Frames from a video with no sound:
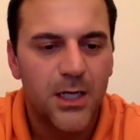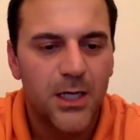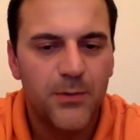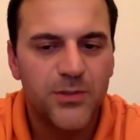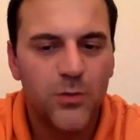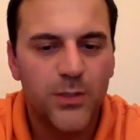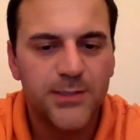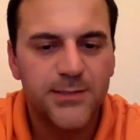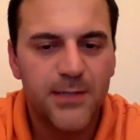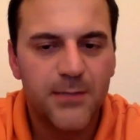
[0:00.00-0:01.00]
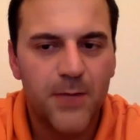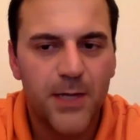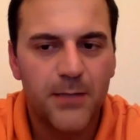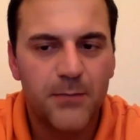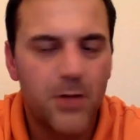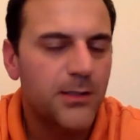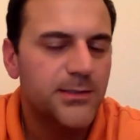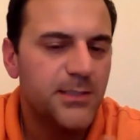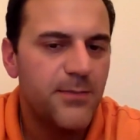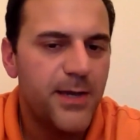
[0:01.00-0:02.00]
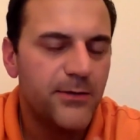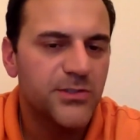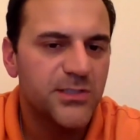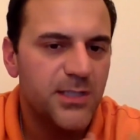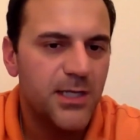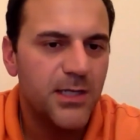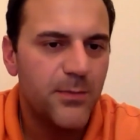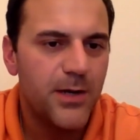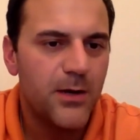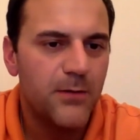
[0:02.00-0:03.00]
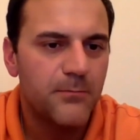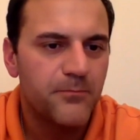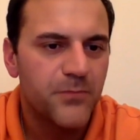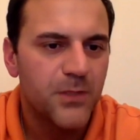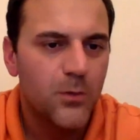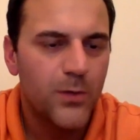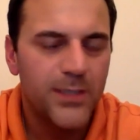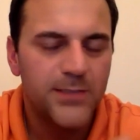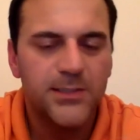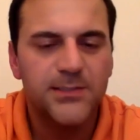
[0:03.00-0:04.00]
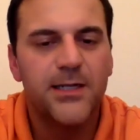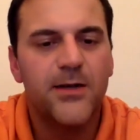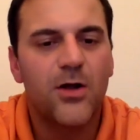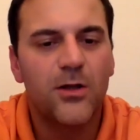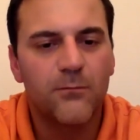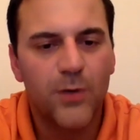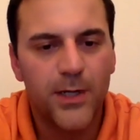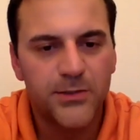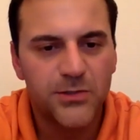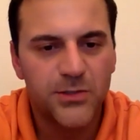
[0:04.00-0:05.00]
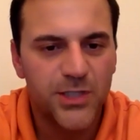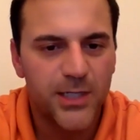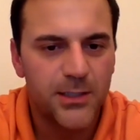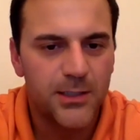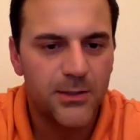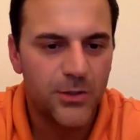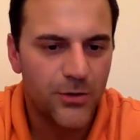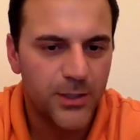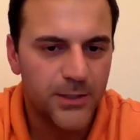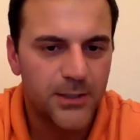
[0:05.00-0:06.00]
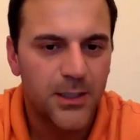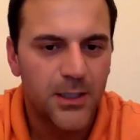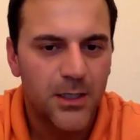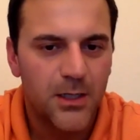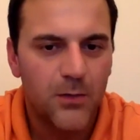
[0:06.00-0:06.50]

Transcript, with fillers: uh, but to what extent might policymakers think about ways to extend an olive branch to China and the Arctic? Mm.